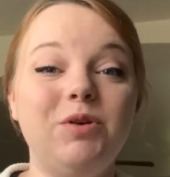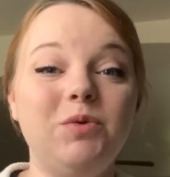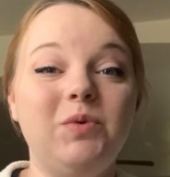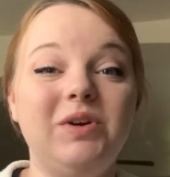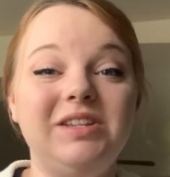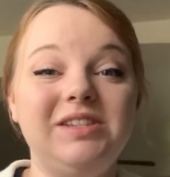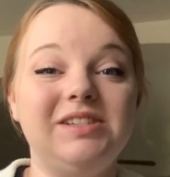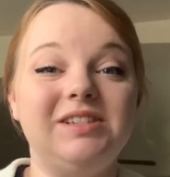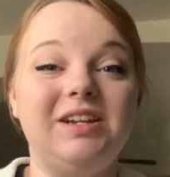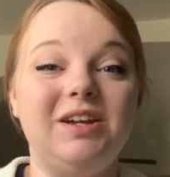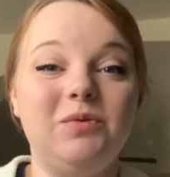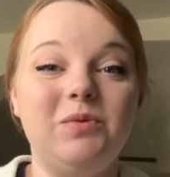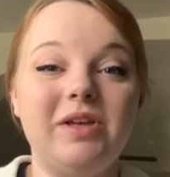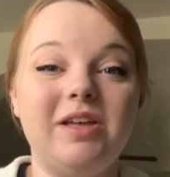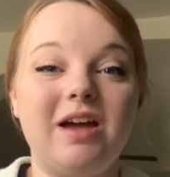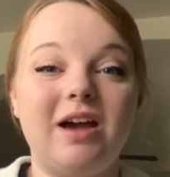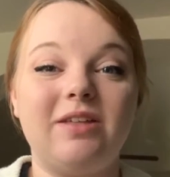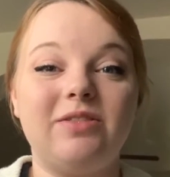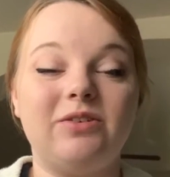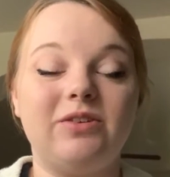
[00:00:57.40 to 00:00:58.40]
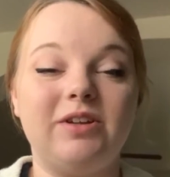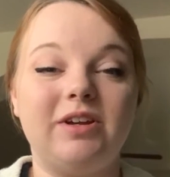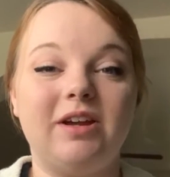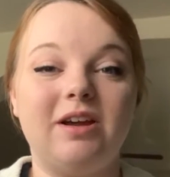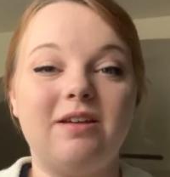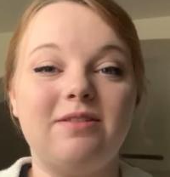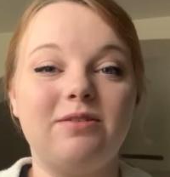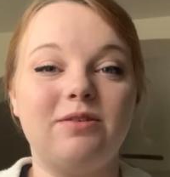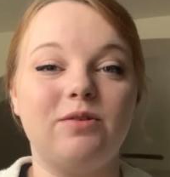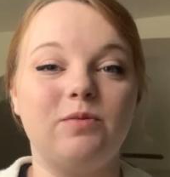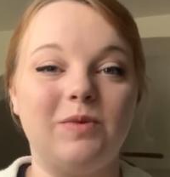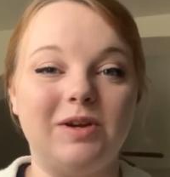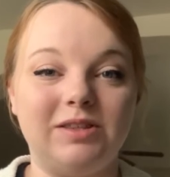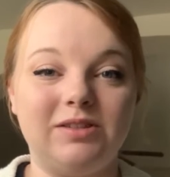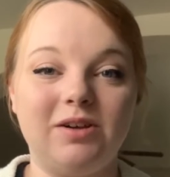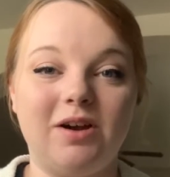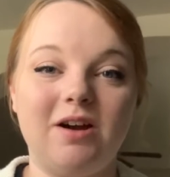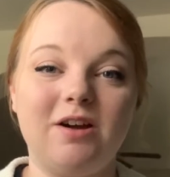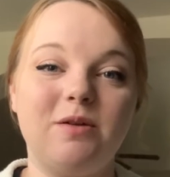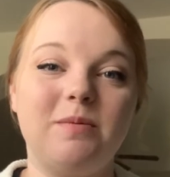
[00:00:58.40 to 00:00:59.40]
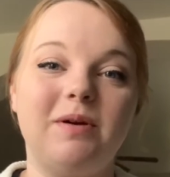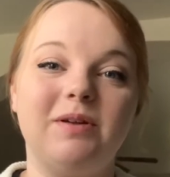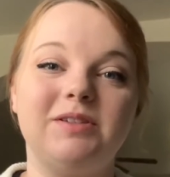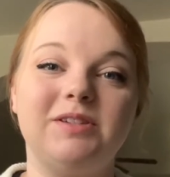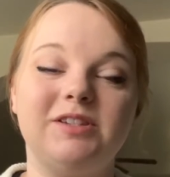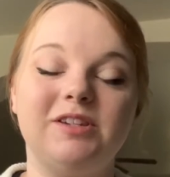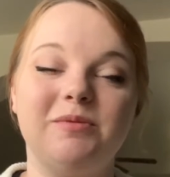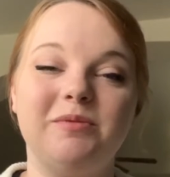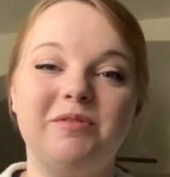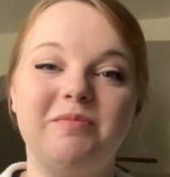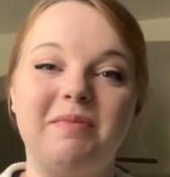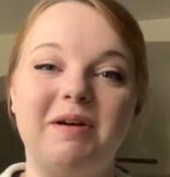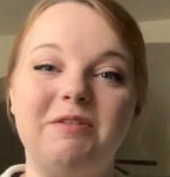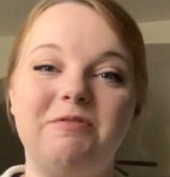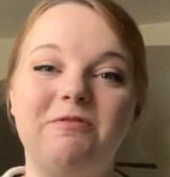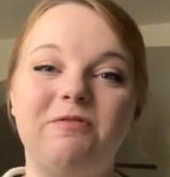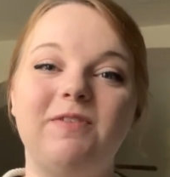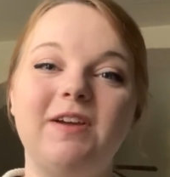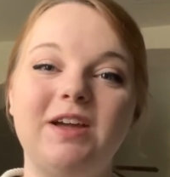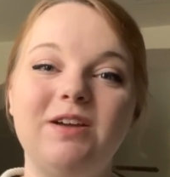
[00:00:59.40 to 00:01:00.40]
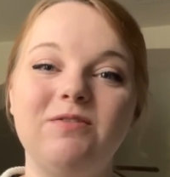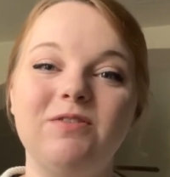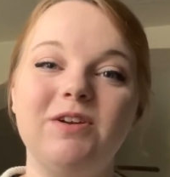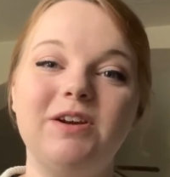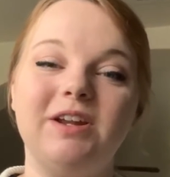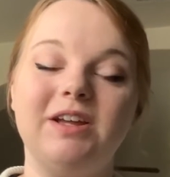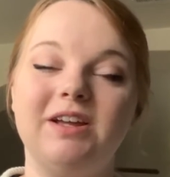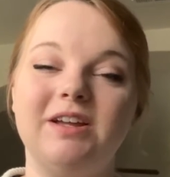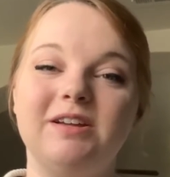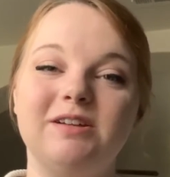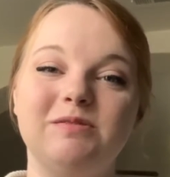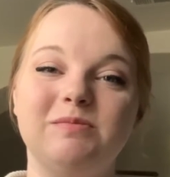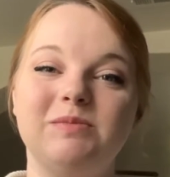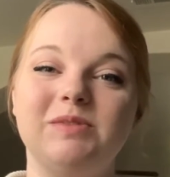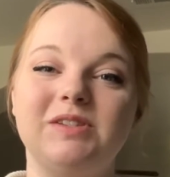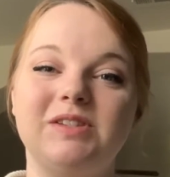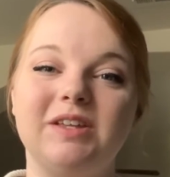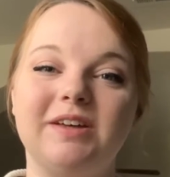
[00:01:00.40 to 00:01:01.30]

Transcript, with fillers: Wednesday we gather together and we talk about some of my favorite hymns,